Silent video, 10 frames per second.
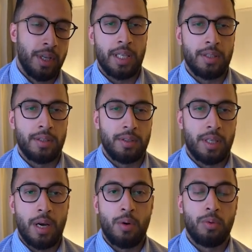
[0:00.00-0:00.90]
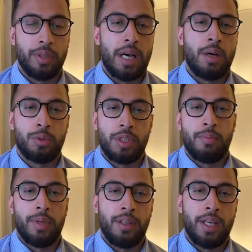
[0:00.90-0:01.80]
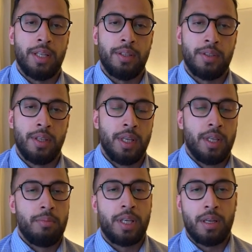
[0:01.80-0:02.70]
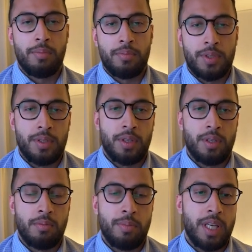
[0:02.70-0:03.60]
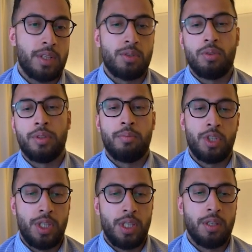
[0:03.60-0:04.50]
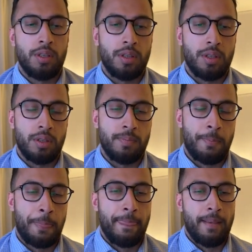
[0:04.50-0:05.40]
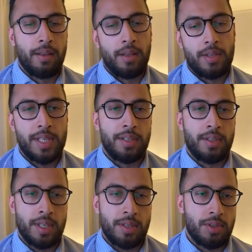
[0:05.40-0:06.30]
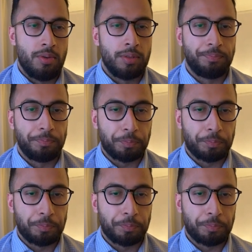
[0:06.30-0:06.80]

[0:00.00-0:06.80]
and how the outcome in the end becomes based on the machine settings and so on.